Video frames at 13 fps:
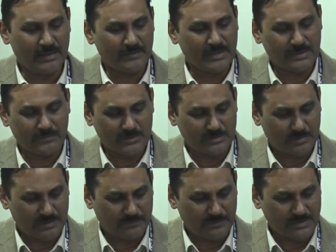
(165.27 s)
That was
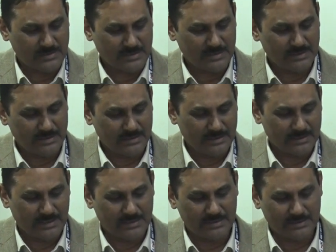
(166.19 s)
my first clinic in
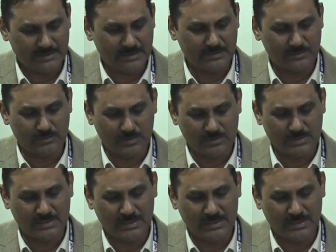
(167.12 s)
93-2000.